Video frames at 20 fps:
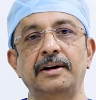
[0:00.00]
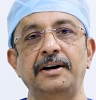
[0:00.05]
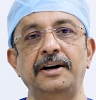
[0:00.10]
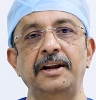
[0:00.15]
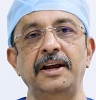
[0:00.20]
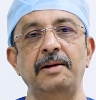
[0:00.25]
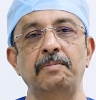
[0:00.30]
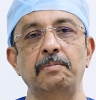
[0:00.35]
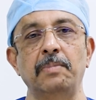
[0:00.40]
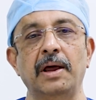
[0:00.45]

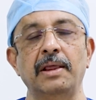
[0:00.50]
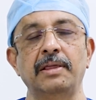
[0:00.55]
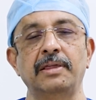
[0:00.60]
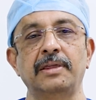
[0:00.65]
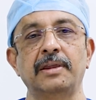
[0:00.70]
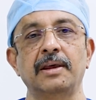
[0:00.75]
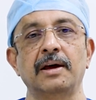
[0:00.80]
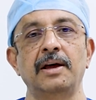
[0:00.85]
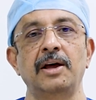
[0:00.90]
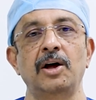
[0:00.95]

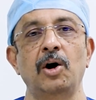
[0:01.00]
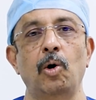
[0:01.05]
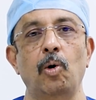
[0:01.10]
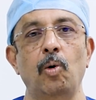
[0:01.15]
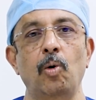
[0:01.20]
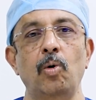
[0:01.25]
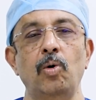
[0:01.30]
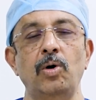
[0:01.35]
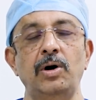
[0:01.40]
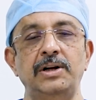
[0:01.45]

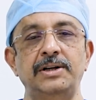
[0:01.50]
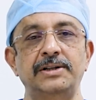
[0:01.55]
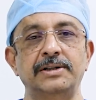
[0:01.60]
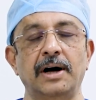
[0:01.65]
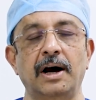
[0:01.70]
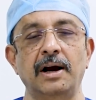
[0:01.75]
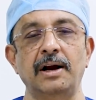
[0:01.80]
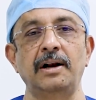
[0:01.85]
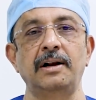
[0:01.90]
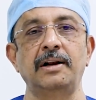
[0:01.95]
13-month-old
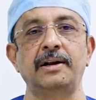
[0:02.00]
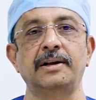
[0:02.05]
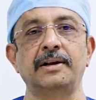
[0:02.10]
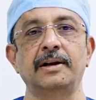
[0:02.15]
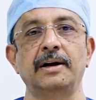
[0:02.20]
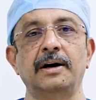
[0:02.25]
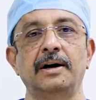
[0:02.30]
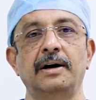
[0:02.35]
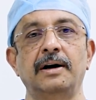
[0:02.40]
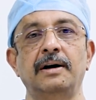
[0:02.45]

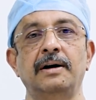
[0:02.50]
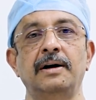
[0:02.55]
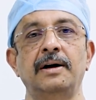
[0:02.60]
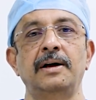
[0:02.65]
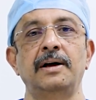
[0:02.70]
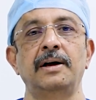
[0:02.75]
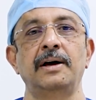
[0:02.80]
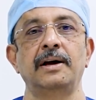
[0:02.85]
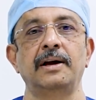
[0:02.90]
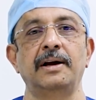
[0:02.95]
child's
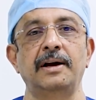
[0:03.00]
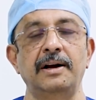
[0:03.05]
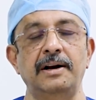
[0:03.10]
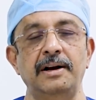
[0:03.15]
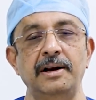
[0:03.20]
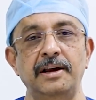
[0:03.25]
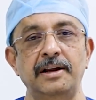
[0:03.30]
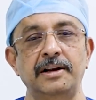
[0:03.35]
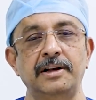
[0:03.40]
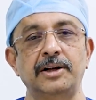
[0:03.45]

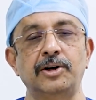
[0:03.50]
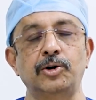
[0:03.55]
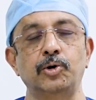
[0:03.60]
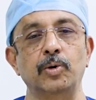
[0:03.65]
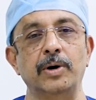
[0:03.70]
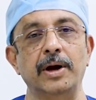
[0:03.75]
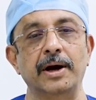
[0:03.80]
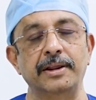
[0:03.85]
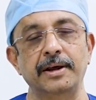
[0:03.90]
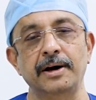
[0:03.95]
kidneys
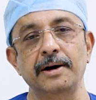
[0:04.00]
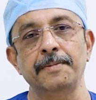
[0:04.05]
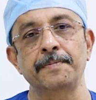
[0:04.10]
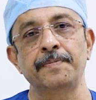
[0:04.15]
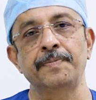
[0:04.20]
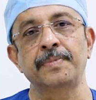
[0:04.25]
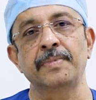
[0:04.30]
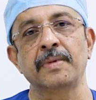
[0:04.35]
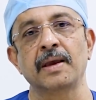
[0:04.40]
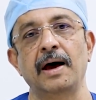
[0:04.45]
together
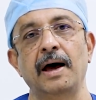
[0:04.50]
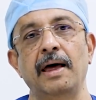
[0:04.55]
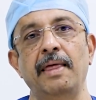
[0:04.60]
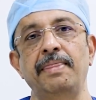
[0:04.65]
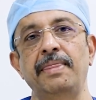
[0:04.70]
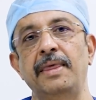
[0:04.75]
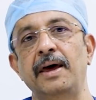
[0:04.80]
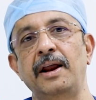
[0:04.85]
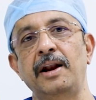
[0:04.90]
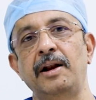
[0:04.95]

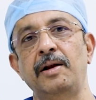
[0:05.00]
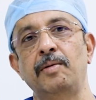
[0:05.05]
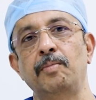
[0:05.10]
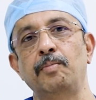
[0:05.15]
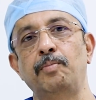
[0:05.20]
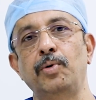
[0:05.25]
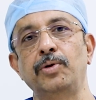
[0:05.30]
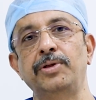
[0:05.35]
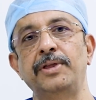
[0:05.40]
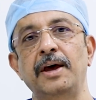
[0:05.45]
and then
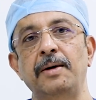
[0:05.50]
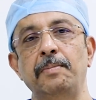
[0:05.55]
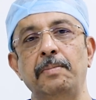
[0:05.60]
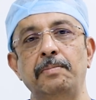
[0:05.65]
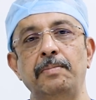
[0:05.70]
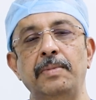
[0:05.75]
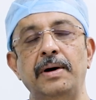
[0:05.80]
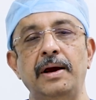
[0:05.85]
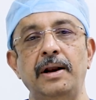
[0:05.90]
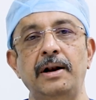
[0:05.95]
put
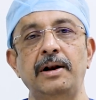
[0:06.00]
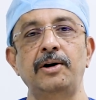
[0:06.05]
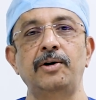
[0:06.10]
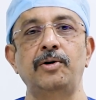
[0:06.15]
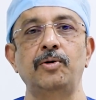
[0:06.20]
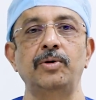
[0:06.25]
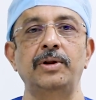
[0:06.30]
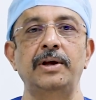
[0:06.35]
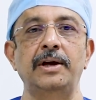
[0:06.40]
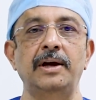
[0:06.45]
them
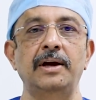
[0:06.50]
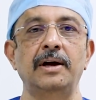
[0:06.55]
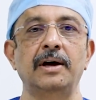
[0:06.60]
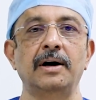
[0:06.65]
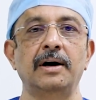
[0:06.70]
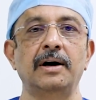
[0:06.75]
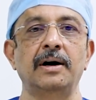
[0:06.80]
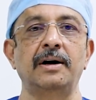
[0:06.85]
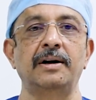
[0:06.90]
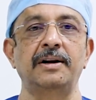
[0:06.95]
into the
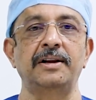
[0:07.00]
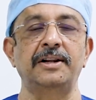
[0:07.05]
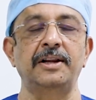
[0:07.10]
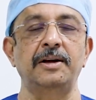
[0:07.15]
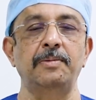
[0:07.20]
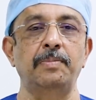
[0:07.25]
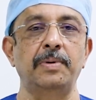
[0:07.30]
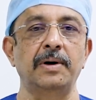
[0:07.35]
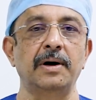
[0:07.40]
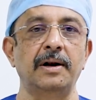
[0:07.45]

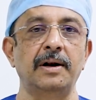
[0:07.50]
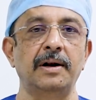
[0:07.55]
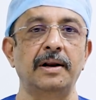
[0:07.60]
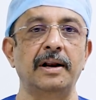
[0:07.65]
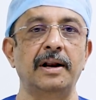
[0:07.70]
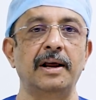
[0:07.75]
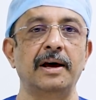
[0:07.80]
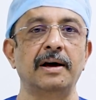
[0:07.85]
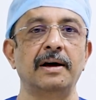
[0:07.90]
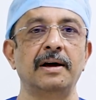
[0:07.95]
recipient
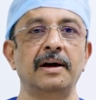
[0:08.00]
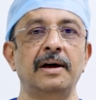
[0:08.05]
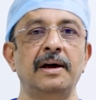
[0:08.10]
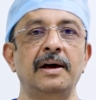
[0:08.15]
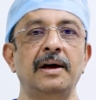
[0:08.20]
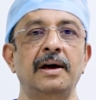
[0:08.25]
in a